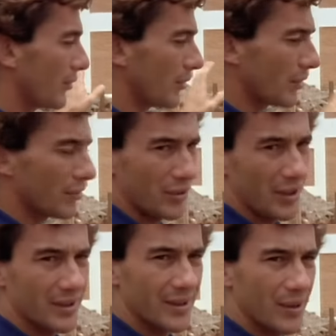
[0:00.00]
for
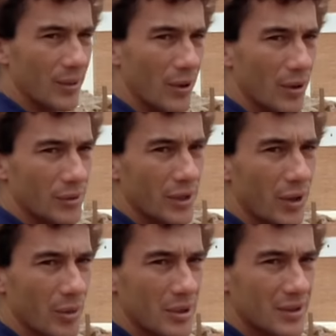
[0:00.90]
fun. All the
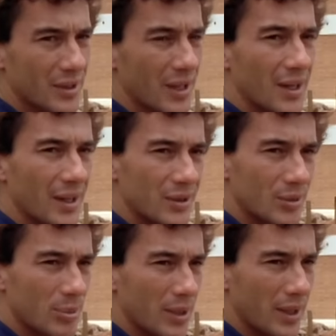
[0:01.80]
hobbies I like
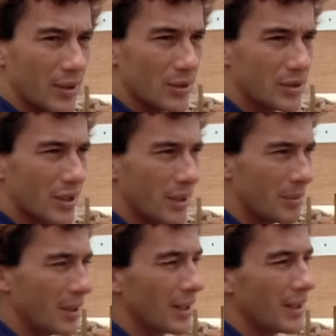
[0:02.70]
to play all the
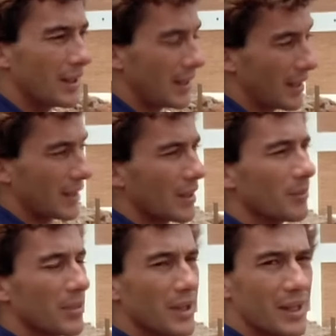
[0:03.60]
time, and I
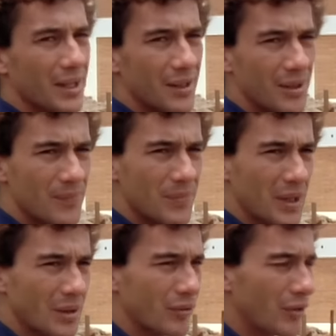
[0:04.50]
can play here
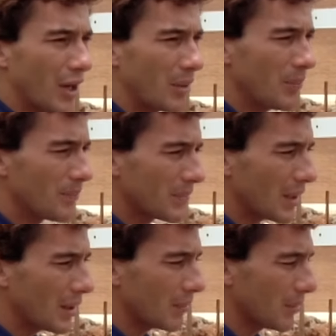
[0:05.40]
in the farm
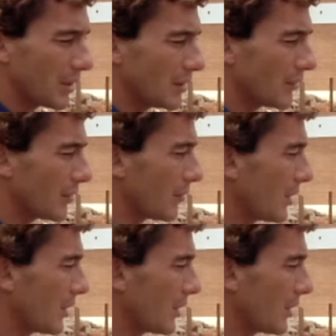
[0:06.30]
in many different